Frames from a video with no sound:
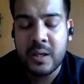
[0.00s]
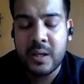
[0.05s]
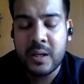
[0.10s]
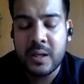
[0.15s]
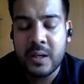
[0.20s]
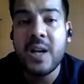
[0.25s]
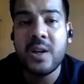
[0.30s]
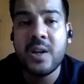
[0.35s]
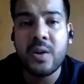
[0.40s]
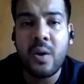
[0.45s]

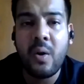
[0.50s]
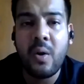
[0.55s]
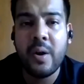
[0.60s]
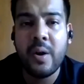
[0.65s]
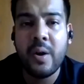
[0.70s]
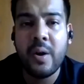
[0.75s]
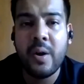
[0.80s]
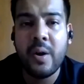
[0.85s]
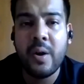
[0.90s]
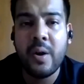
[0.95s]
sent
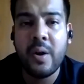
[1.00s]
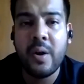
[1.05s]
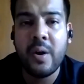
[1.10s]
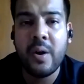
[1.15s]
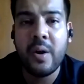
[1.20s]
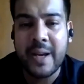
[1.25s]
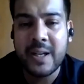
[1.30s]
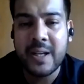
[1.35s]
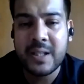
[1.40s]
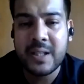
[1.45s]
on
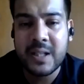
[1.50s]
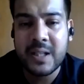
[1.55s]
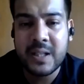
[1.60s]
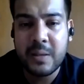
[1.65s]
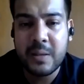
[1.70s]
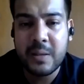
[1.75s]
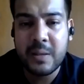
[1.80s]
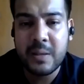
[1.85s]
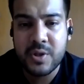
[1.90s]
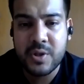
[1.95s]

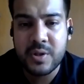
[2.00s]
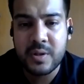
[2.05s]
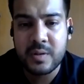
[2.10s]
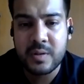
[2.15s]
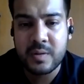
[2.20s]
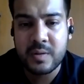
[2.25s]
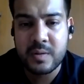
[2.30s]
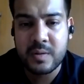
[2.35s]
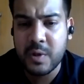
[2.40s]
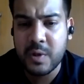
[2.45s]
humanitarian
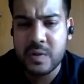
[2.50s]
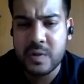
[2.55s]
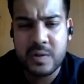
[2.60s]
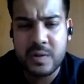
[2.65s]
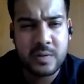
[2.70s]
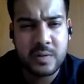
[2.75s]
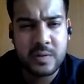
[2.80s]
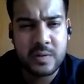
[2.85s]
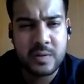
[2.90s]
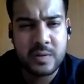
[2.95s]
missions,
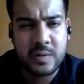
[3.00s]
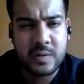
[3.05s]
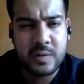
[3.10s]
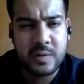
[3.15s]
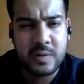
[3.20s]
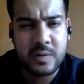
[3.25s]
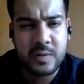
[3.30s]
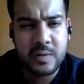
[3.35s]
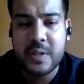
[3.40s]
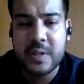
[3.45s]
because the
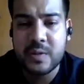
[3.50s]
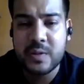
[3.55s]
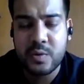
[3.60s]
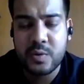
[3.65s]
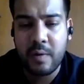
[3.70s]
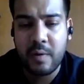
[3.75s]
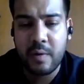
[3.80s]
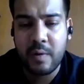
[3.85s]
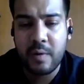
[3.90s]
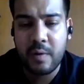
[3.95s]
Philippines
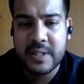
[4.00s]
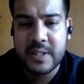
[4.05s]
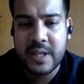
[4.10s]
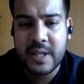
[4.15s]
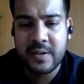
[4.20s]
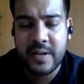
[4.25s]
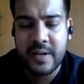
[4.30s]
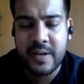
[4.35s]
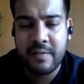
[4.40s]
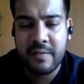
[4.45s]
used to always
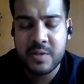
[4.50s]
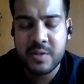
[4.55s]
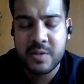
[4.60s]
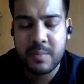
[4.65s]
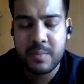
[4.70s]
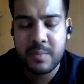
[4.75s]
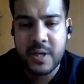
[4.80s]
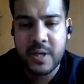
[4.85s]
get ravaged